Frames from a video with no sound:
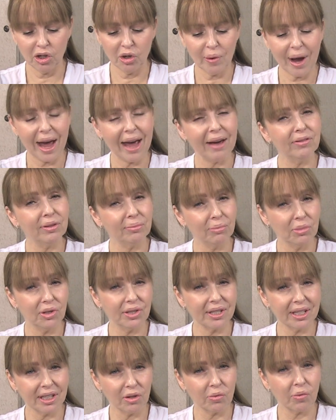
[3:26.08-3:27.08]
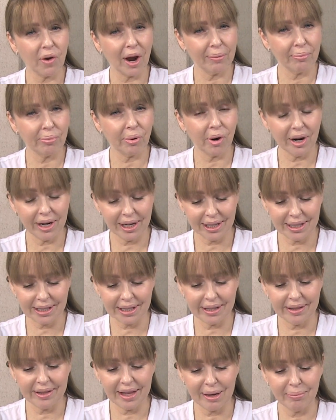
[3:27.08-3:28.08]
have them using the right products
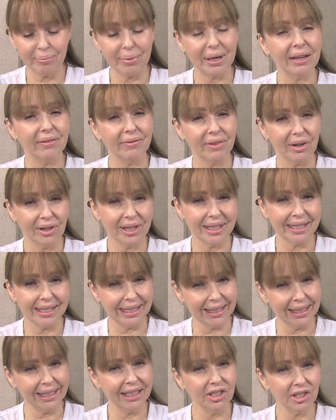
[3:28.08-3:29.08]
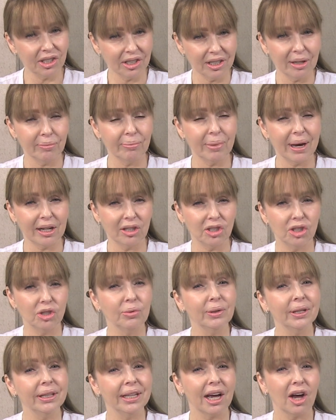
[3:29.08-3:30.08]
and they're being very diligent about
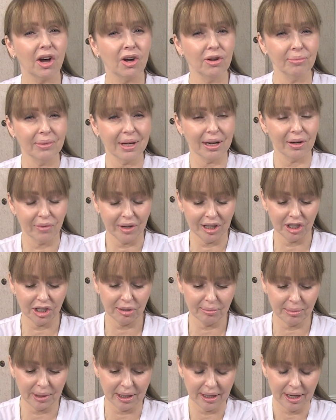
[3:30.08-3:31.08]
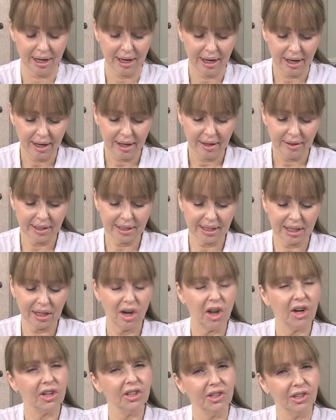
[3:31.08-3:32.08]
doing their home care regimen. There's a
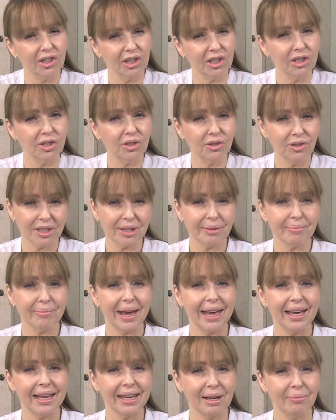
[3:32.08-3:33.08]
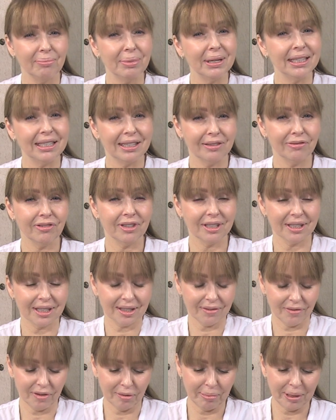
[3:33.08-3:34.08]
lot you can do to make a big
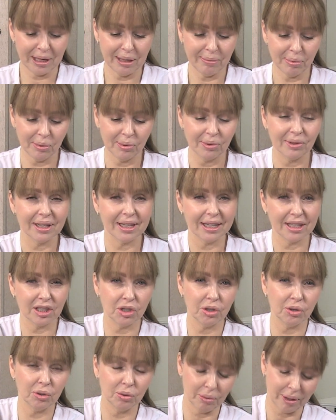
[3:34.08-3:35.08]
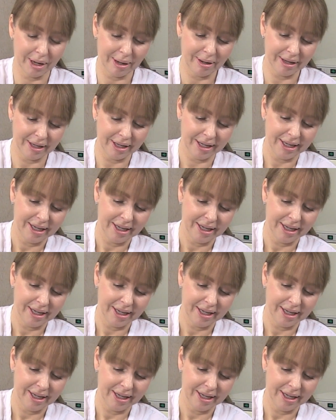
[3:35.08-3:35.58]
difference for people, to